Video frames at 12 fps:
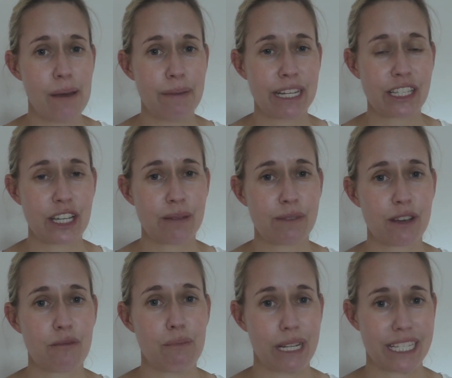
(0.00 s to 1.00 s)
In terms
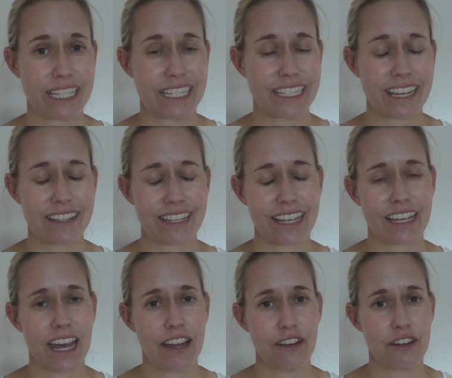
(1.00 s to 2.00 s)
of blisters, I was
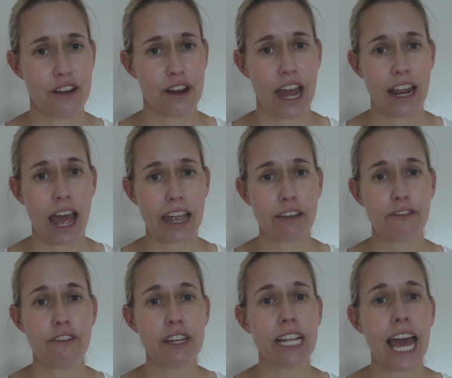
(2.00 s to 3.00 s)
like, I don't know. I could
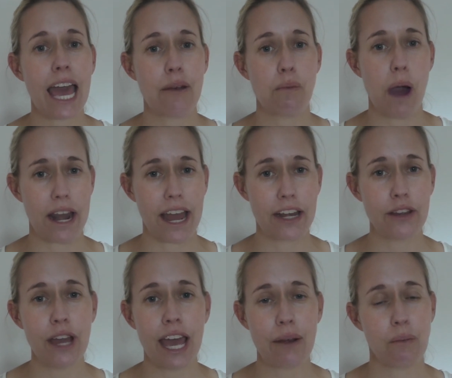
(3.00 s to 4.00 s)
feel I had one. I
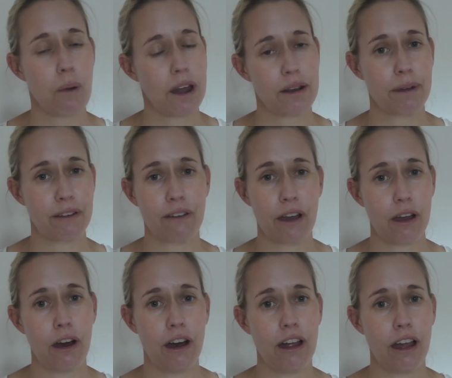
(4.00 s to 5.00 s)
knew I had one on my
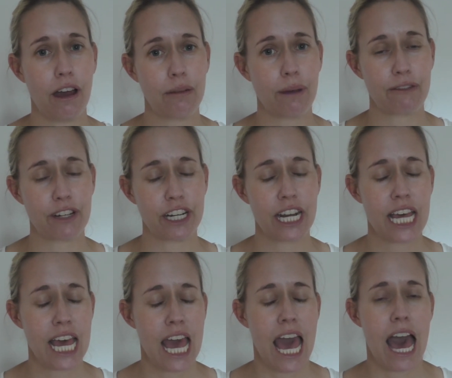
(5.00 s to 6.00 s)
foot,
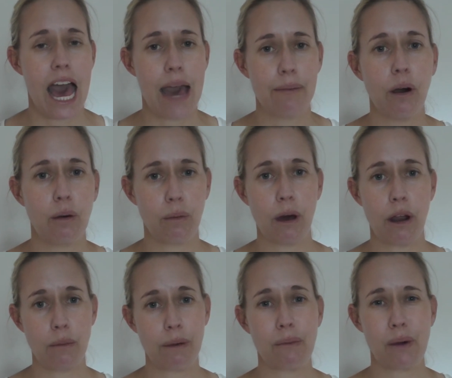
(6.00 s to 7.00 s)

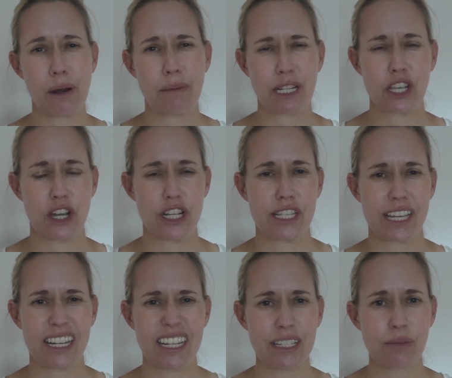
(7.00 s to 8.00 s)
on one of my toes.
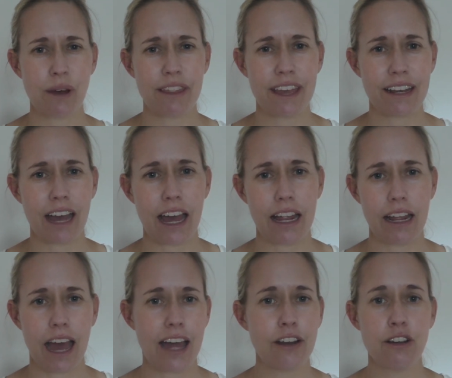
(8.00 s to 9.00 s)
And it is one that
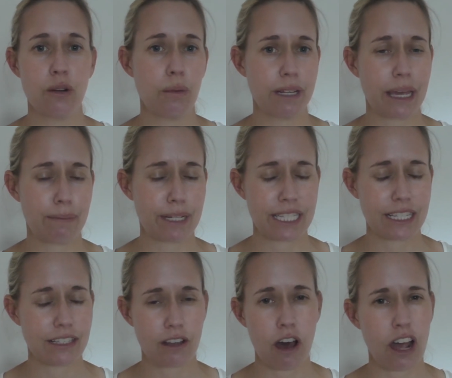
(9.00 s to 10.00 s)
I don't normally get
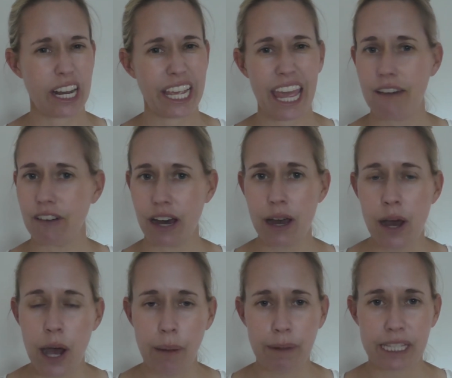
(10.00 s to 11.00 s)
blisters, hardly ever.
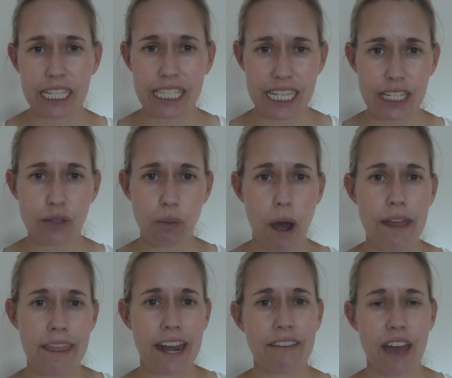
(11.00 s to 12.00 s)
But this is
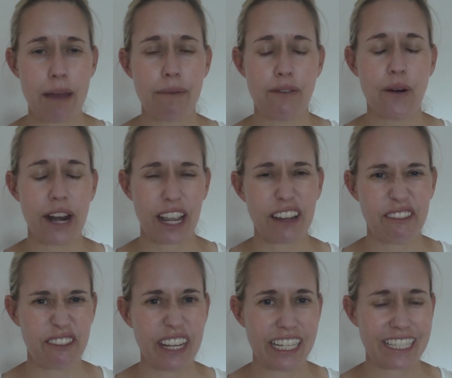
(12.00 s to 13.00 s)
one that I've had before and I could
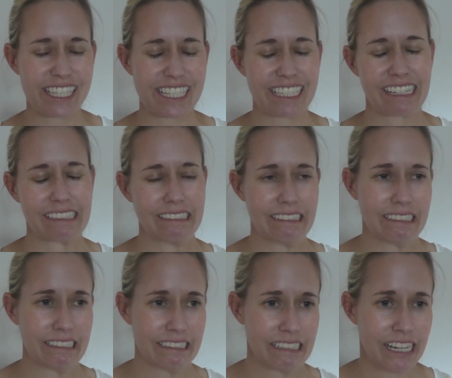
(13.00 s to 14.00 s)
feel it. And I was like,
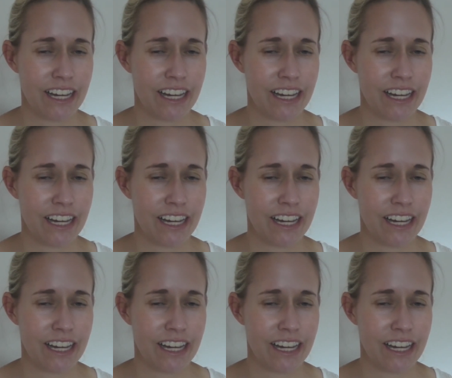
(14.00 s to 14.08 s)
oof.